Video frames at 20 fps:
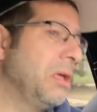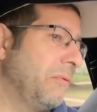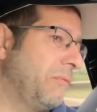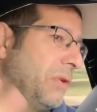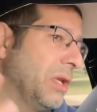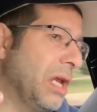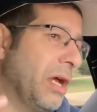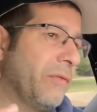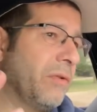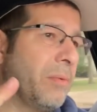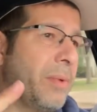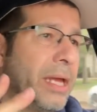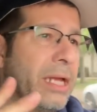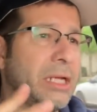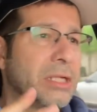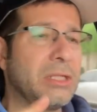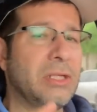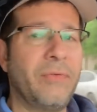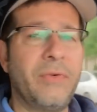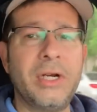If you never
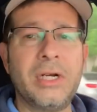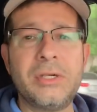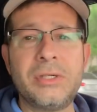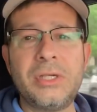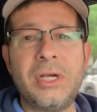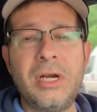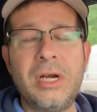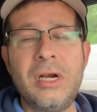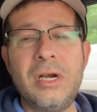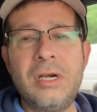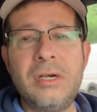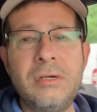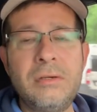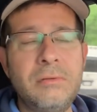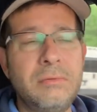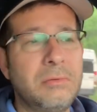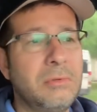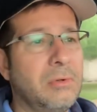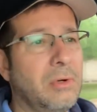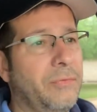make a severe turn,